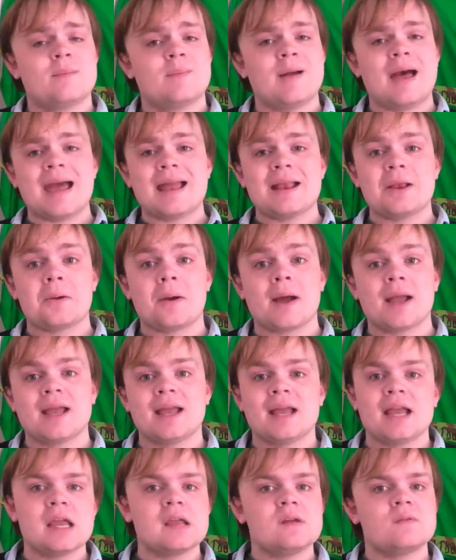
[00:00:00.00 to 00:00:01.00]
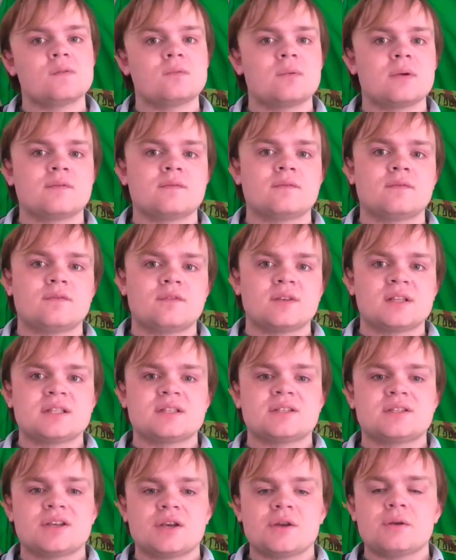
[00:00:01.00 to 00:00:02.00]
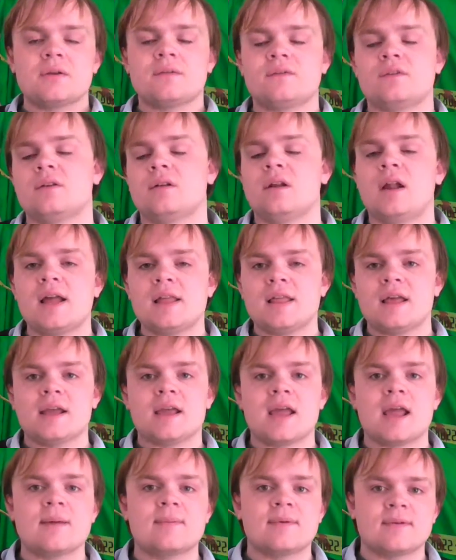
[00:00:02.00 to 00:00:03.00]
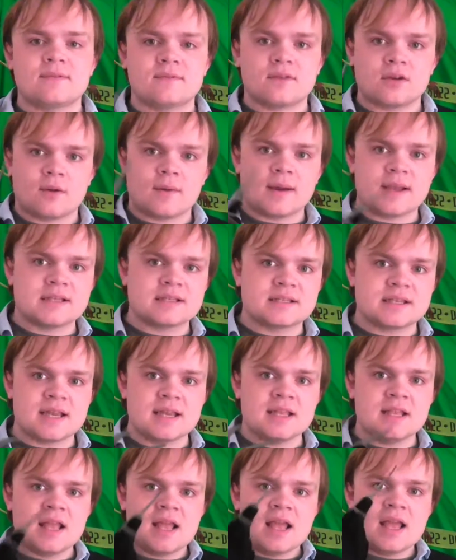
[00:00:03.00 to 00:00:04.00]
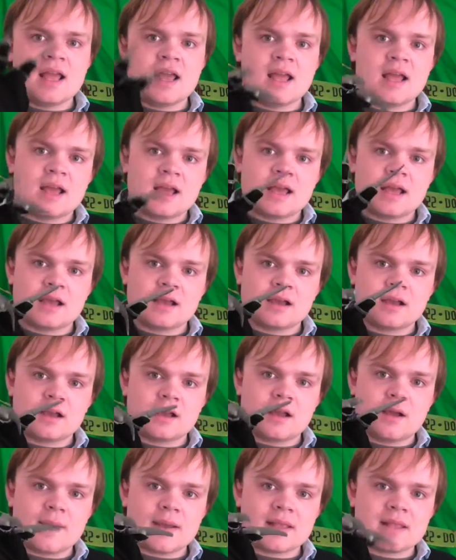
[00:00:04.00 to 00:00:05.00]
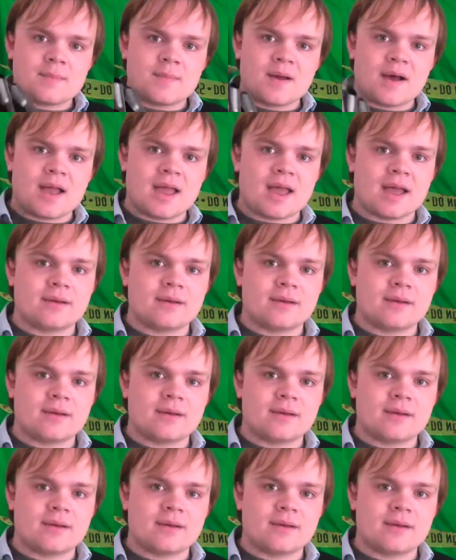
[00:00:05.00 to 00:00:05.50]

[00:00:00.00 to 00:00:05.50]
But anyway, with Within 2, if you like that game and if you're 18, go ahead and buy